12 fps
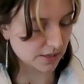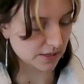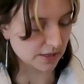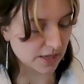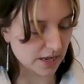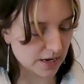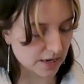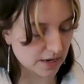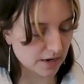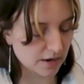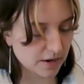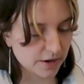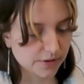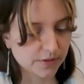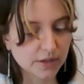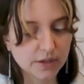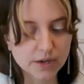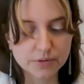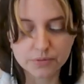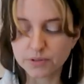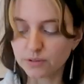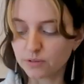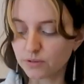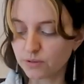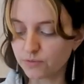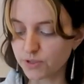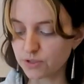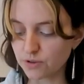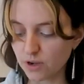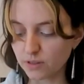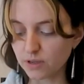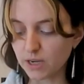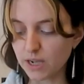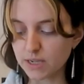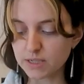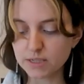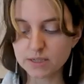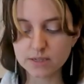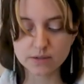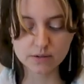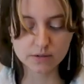then I think I will redraw the lines,